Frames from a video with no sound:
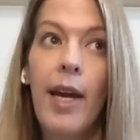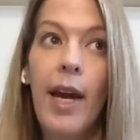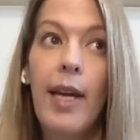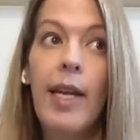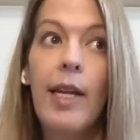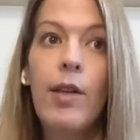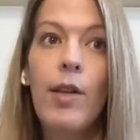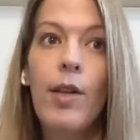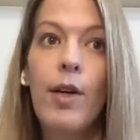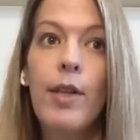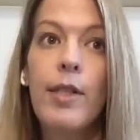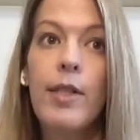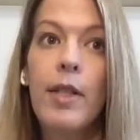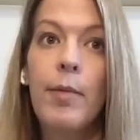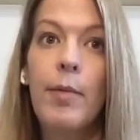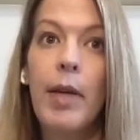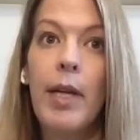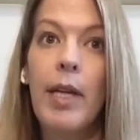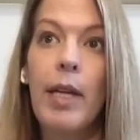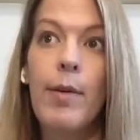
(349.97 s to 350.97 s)
and he looked
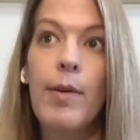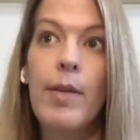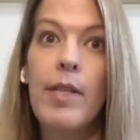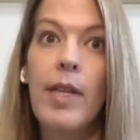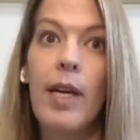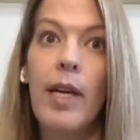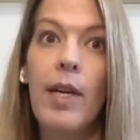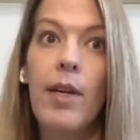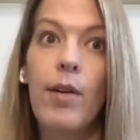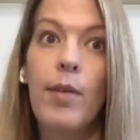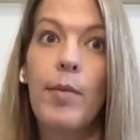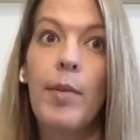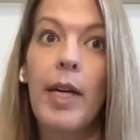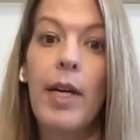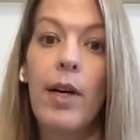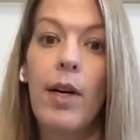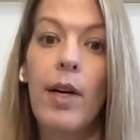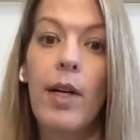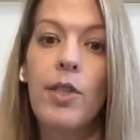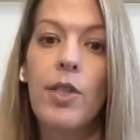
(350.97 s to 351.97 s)
at me and he was like, oh
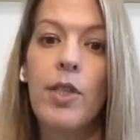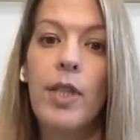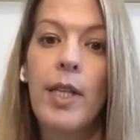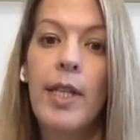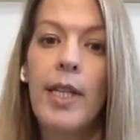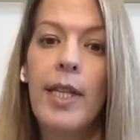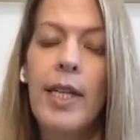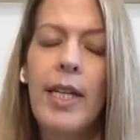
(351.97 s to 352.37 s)
my gosh.